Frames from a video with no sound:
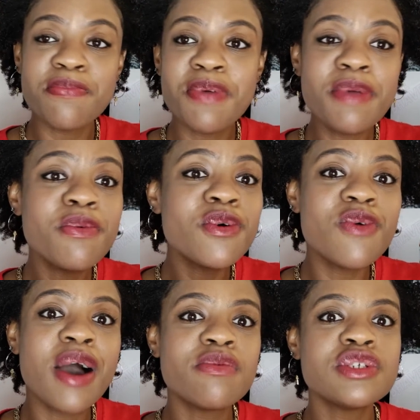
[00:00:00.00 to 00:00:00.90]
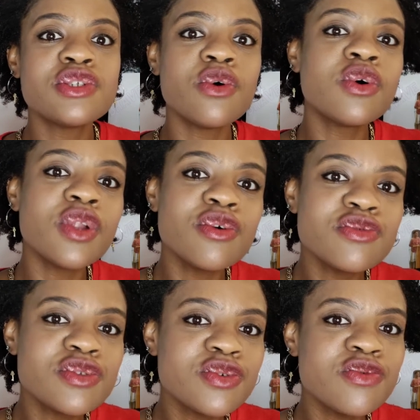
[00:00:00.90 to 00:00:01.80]
people who I was so
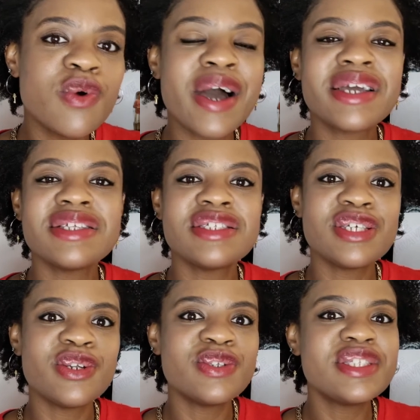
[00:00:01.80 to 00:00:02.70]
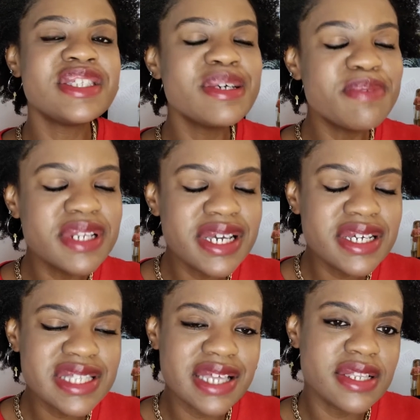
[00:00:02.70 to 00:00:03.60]
close to, who I considered
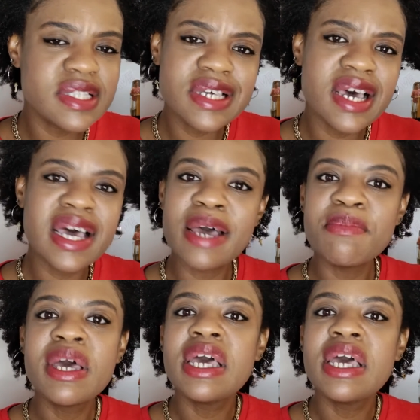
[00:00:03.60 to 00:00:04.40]
siblings at the time.